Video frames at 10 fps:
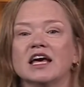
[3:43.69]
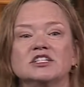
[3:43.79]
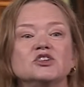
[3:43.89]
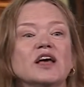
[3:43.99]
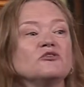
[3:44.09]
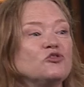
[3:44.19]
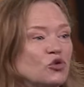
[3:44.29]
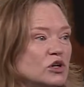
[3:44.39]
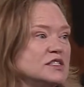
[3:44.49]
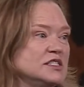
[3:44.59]
And so that
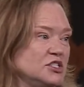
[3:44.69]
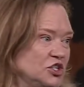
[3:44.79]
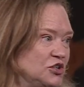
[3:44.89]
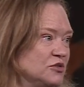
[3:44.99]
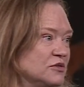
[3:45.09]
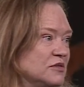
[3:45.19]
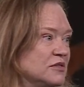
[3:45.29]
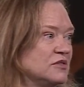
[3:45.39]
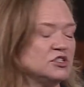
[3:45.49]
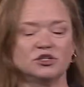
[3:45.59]
forces you
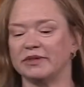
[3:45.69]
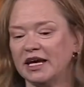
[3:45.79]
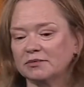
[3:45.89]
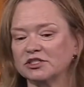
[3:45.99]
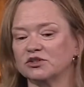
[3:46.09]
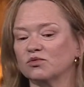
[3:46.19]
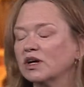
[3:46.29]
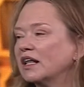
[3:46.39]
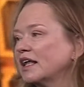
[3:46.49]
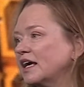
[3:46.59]
to be able to
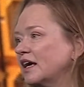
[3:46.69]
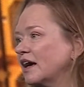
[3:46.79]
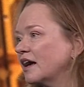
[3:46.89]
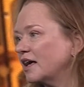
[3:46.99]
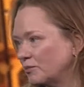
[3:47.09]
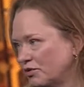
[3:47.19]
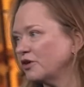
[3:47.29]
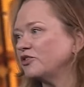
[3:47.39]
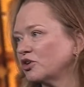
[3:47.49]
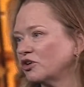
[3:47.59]
really
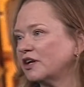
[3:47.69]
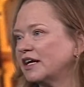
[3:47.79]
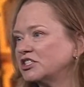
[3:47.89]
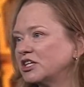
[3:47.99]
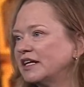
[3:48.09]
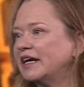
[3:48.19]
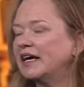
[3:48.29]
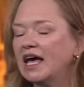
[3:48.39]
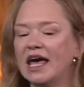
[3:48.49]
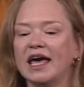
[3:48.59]
improve your learning agility